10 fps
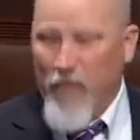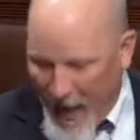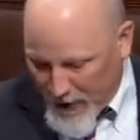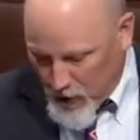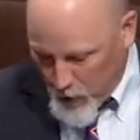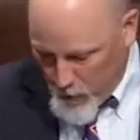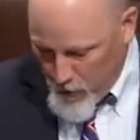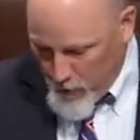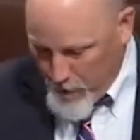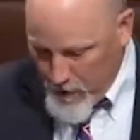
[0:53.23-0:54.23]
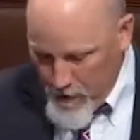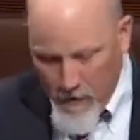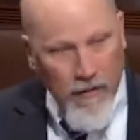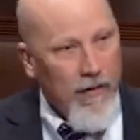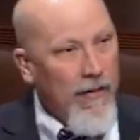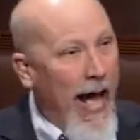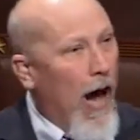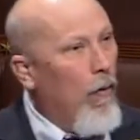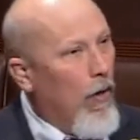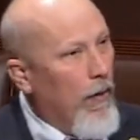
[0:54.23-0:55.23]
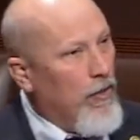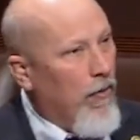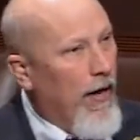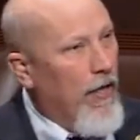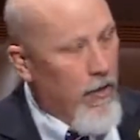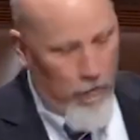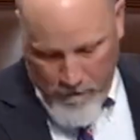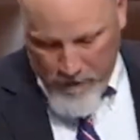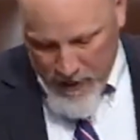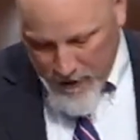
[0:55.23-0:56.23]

That's the truth. Now what are we trying to do?